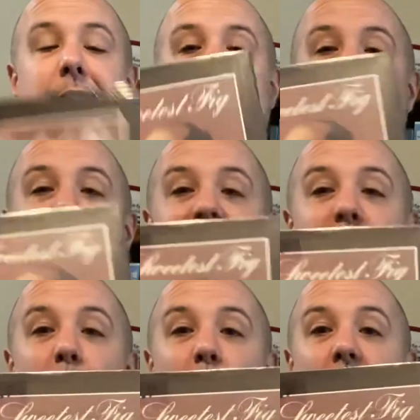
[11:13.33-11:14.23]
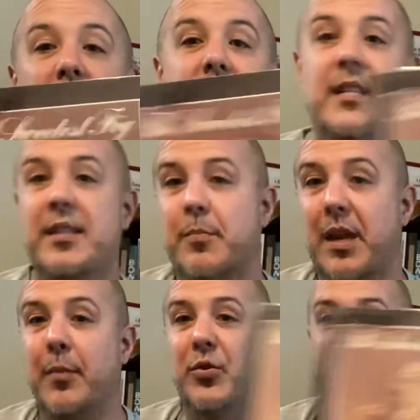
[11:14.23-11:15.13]
because I want to be
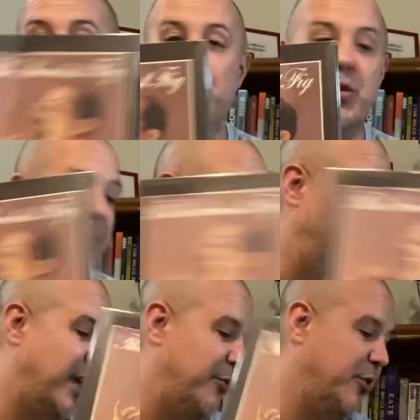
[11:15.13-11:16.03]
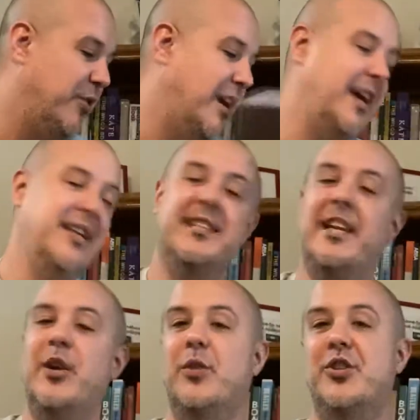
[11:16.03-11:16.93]
able to communicate with you guys and
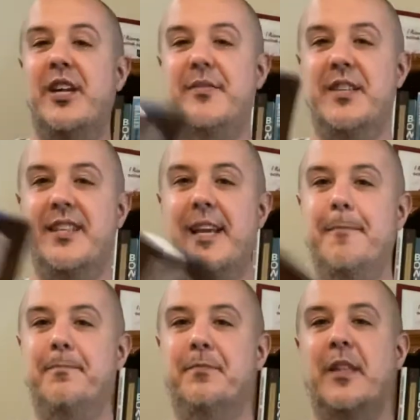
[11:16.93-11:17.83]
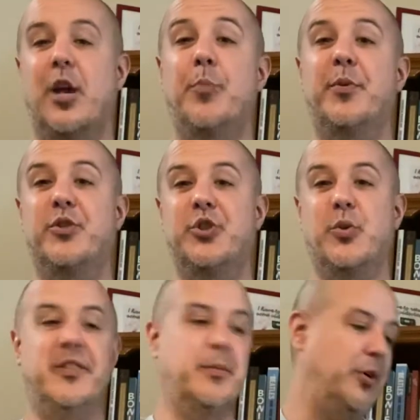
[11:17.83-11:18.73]
hear what you have to say. I hope you
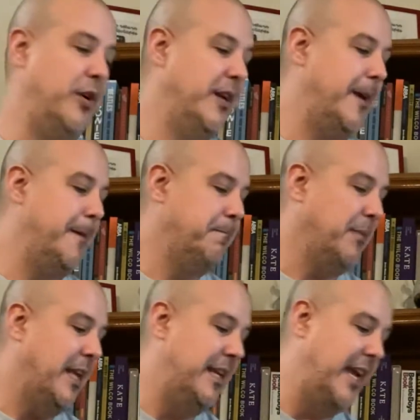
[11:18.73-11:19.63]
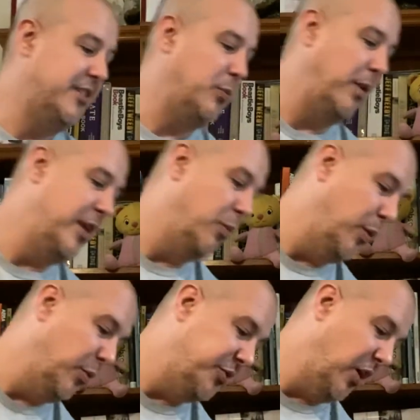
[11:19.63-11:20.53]
enjoyed the book. Next week we
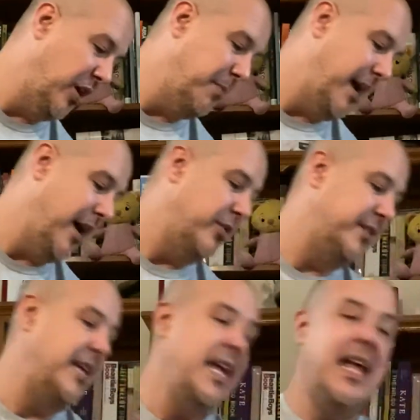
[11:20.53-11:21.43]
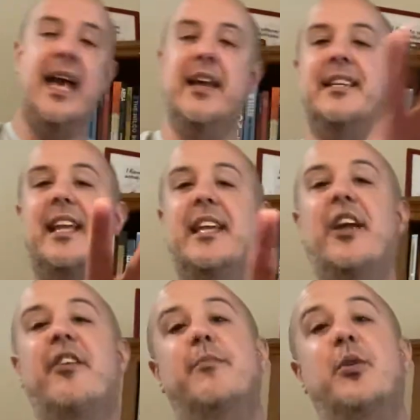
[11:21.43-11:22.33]
will talk about how to take
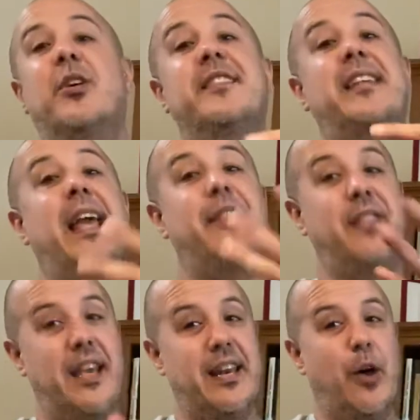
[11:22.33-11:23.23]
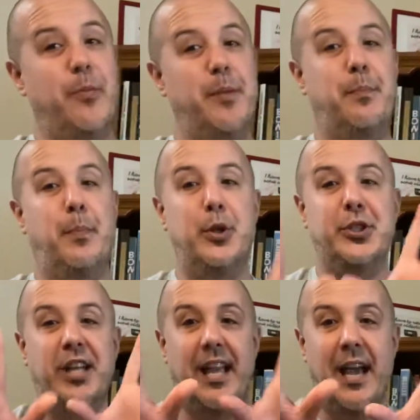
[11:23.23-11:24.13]
care of books, and then I'll be
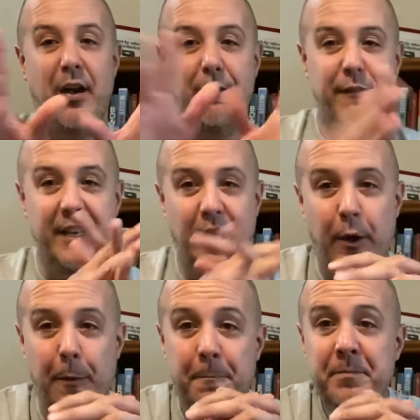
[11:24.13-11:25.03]
pushing out a video